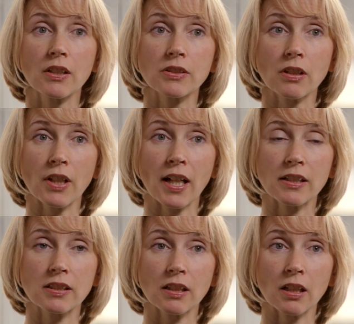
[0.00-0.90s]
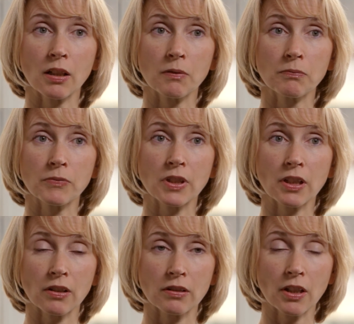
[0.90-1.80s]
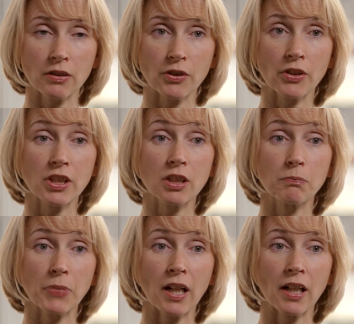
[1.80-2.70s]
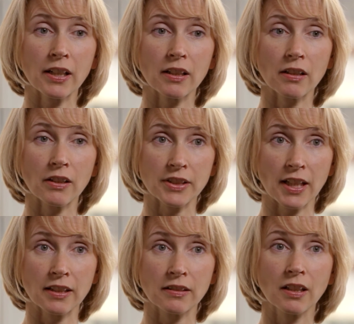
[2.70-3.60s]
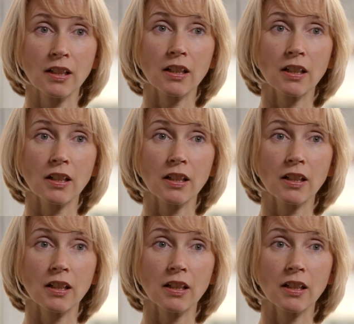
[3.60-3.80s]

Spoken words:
so that the local authority can buy us in,